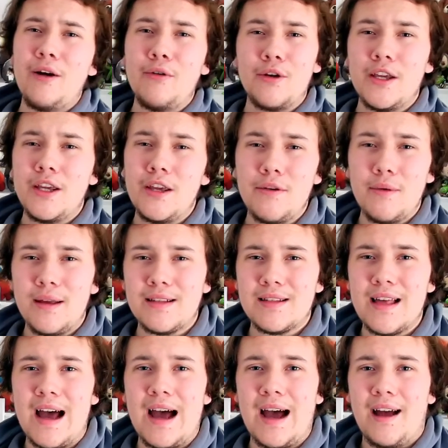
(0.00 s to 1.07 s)
How cute is
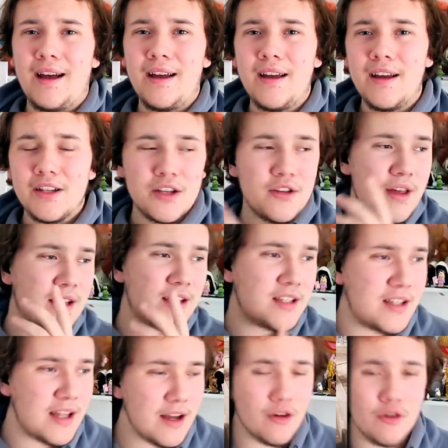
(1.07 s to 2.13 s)
that? So they're
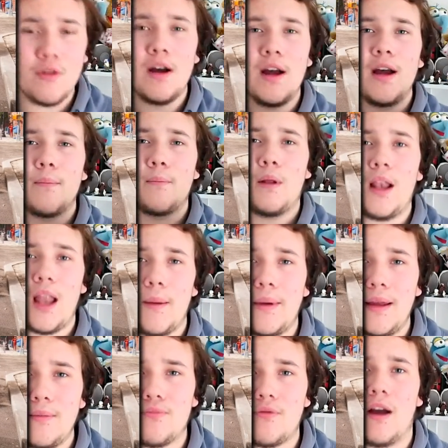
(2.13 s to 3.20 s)
still
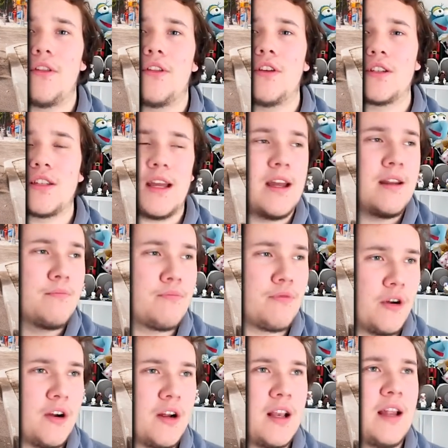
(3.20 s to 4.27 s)
plumbing brothers in
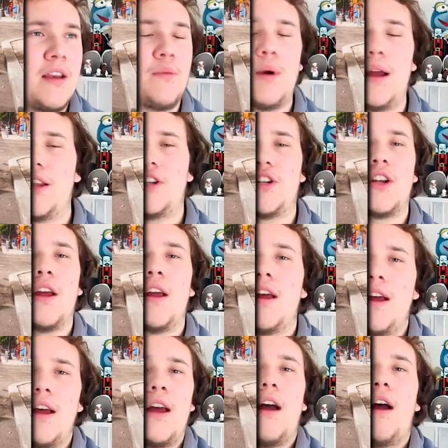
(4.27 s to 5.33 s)
Brooklyn, which,
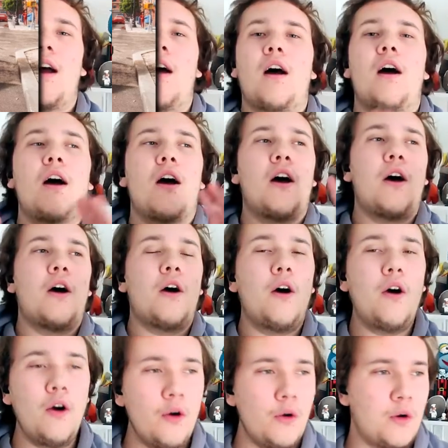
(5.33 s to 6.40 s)

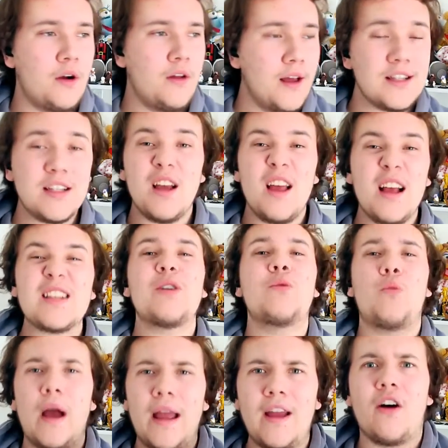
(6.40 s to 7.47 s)
whew, that's a, that's a
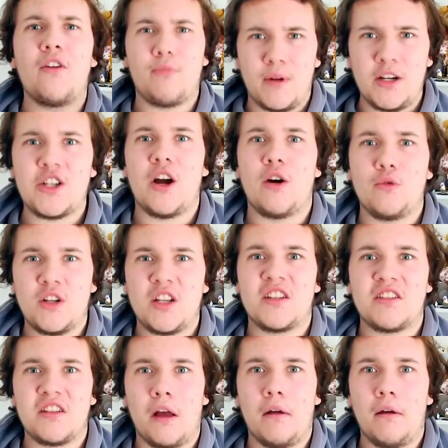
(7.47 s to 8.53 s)
weight off my shoulders.